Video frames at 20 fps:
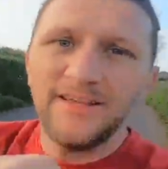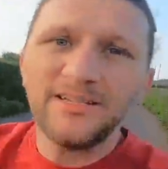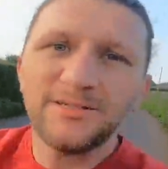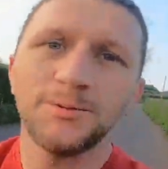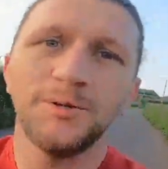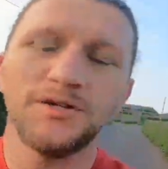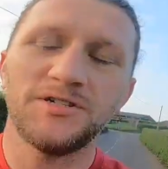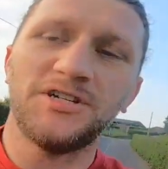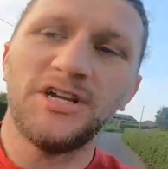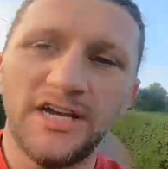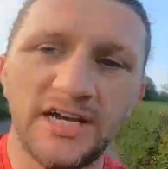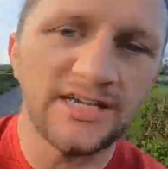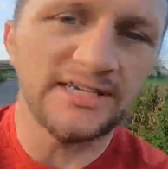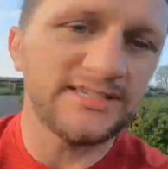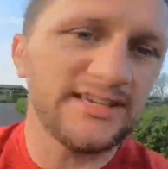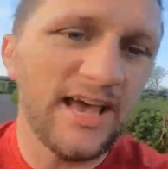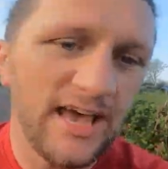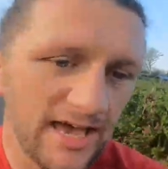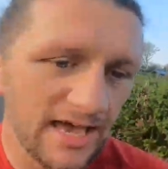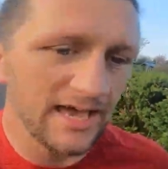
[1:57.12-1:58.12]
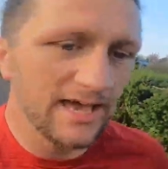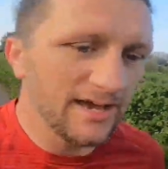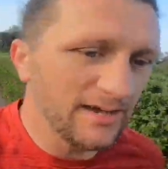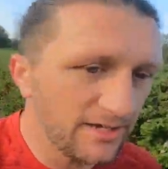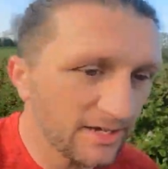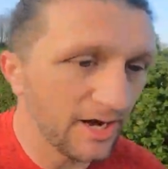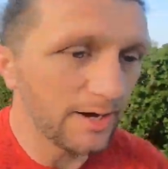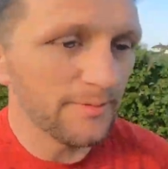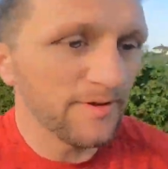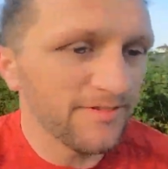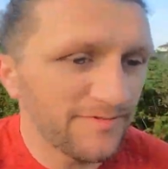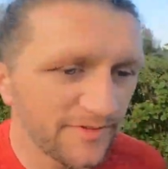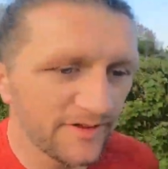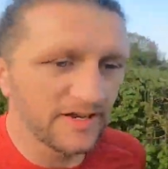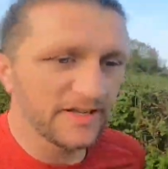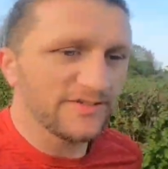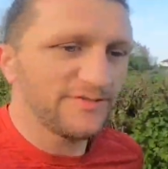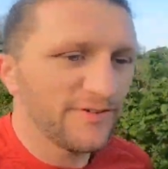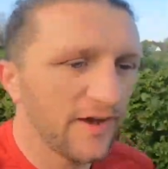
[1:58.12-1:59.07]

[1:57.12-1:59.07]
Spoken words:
this watch is a Garmin Fenix